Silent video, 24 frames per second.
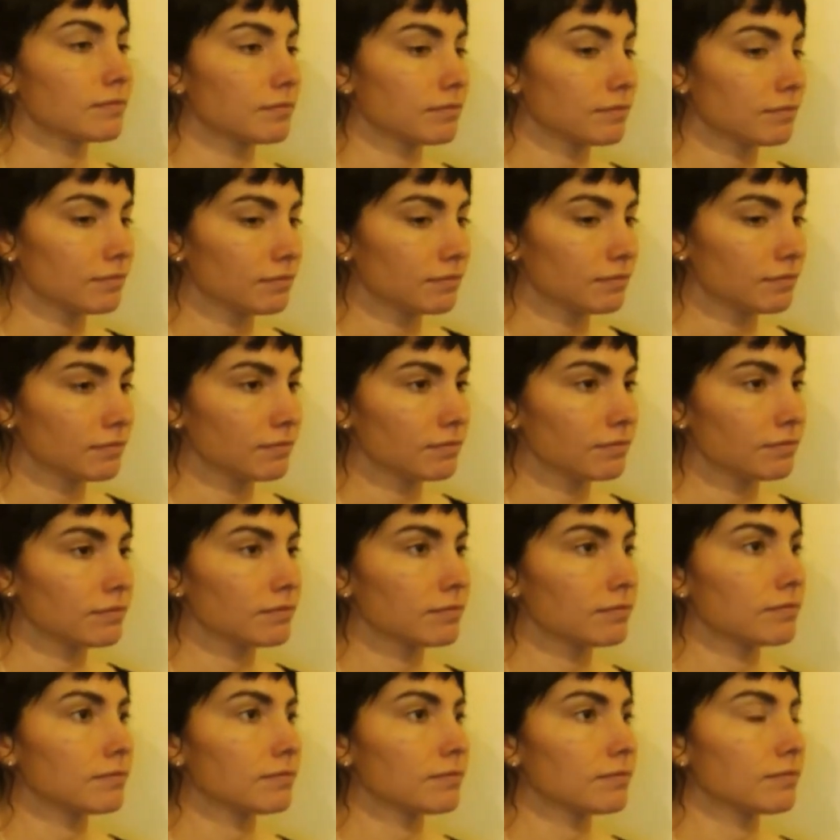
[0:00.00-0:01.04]

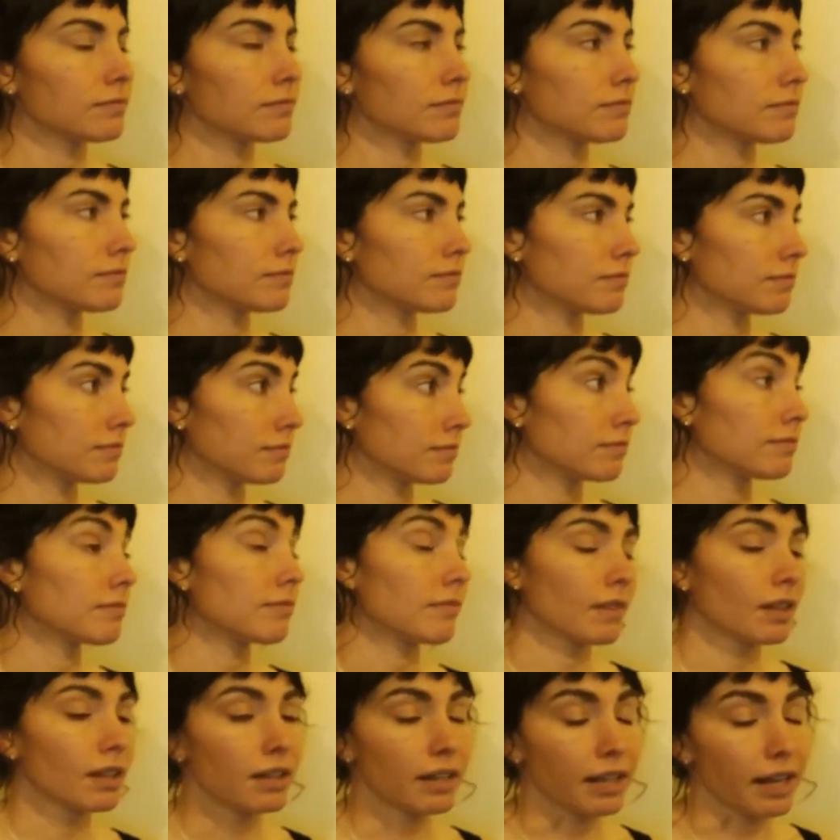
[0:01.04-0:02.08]

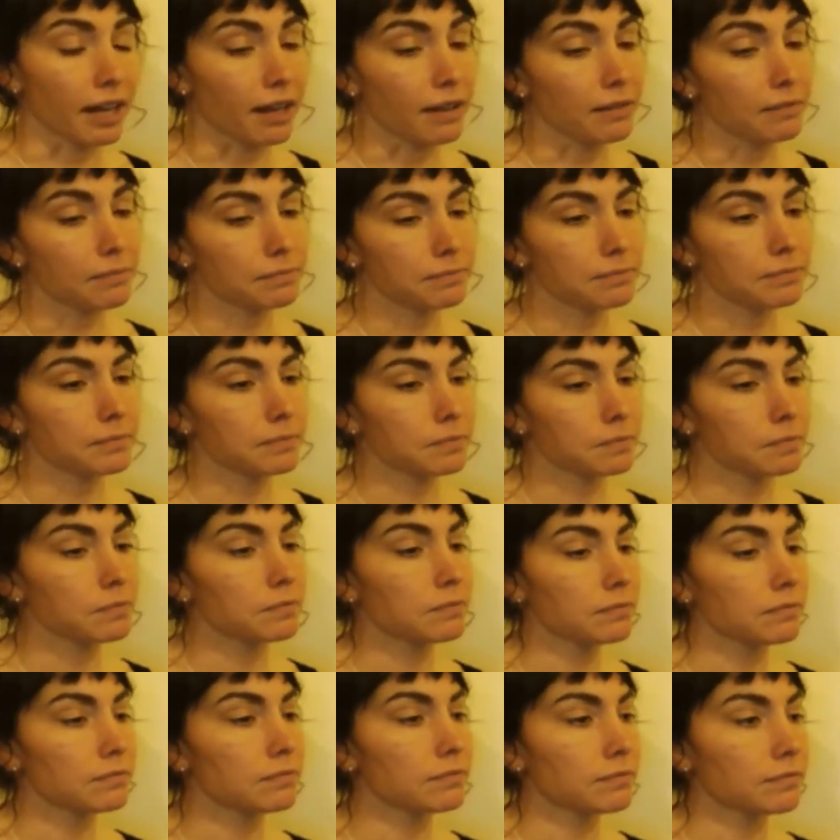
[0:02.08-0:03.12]

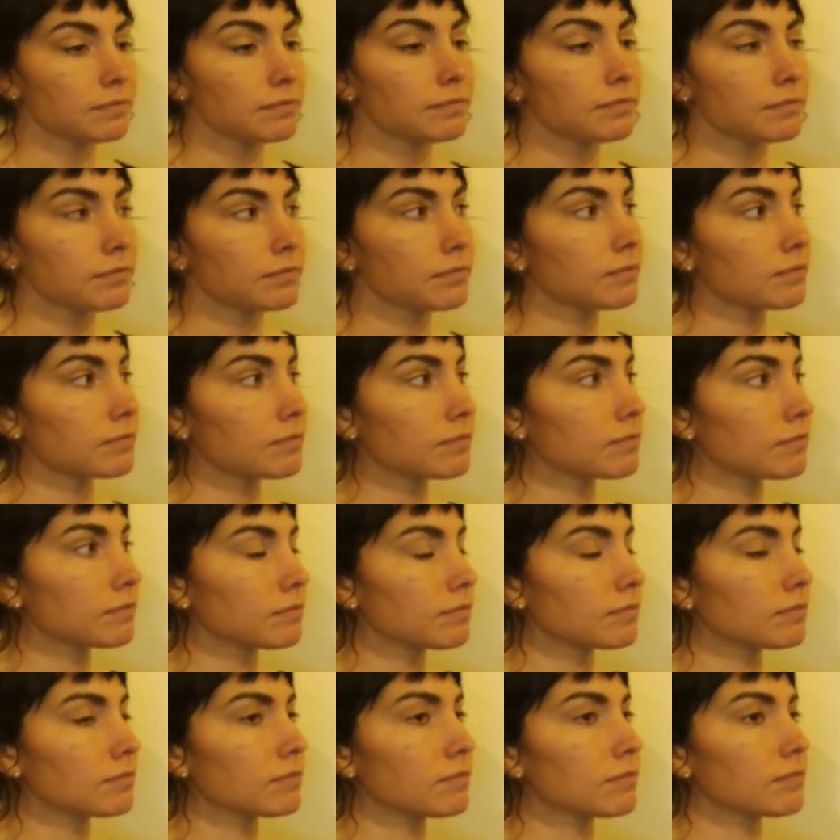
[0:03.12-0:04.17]

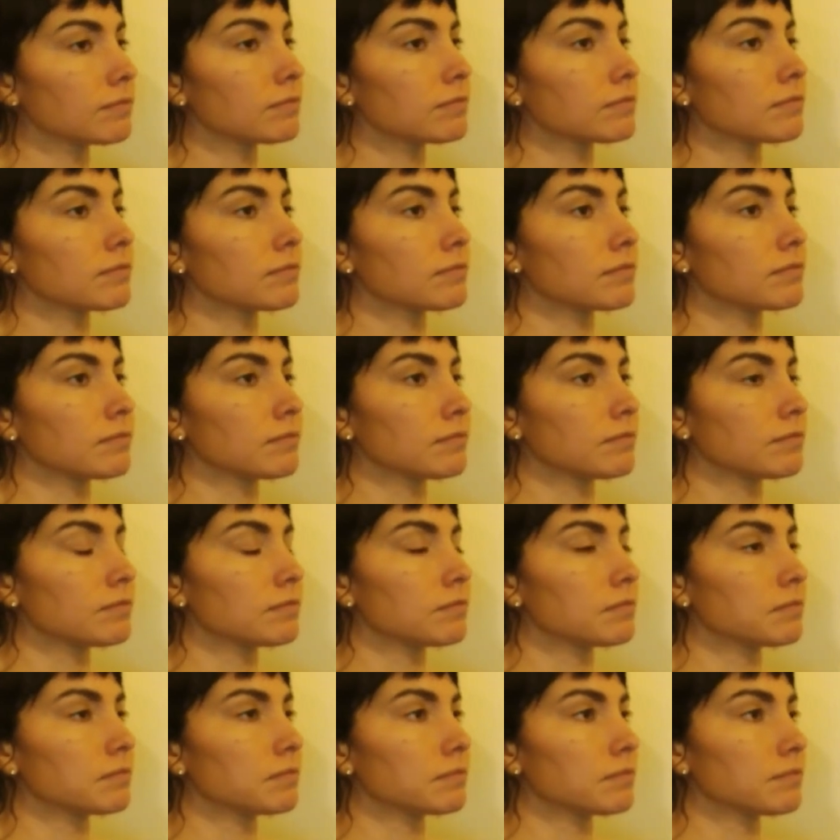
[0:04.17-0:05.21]

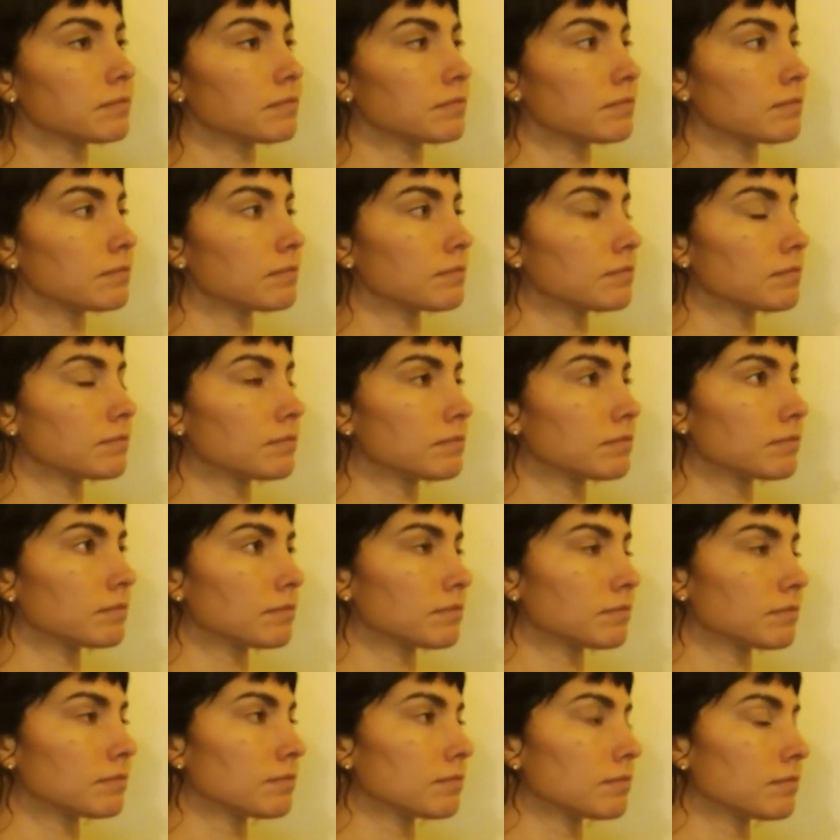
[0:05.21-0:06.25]

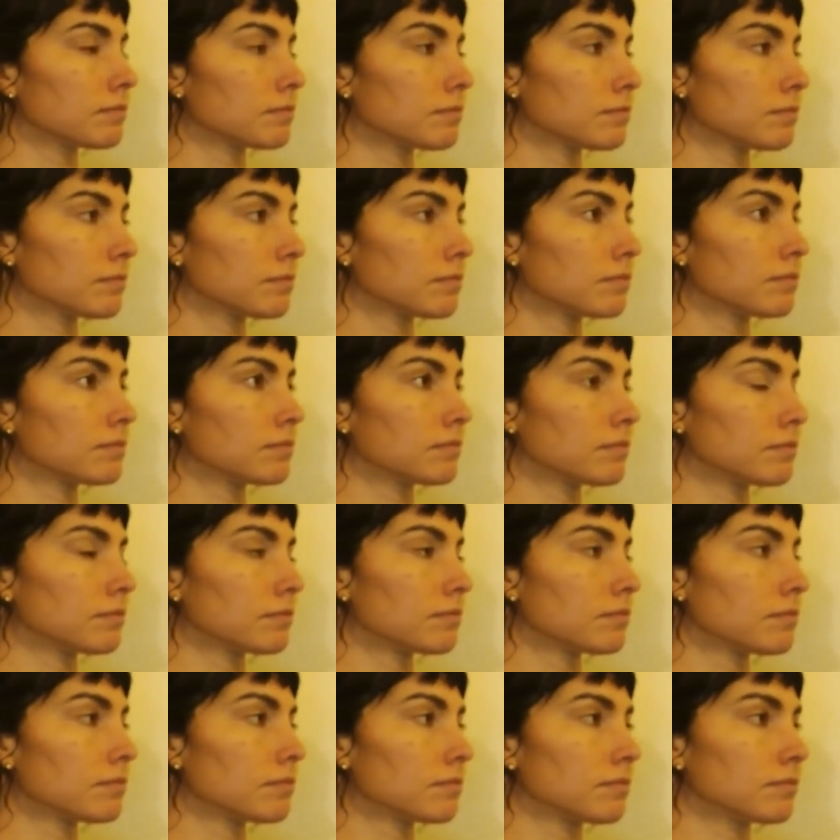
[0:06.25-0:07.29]

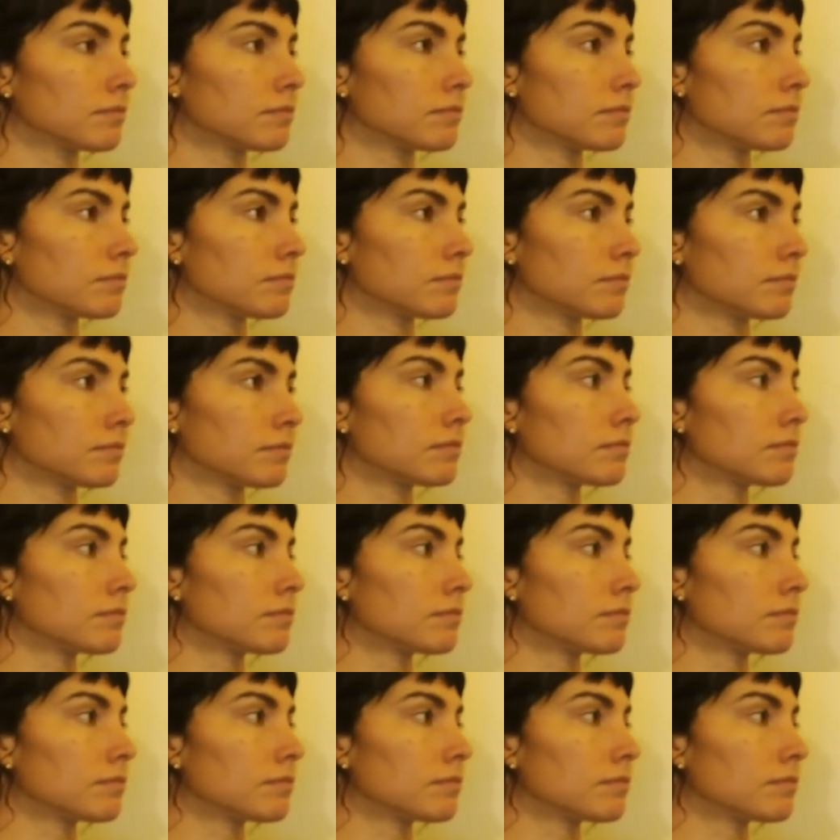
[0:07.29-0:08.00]
This person isn't speaking.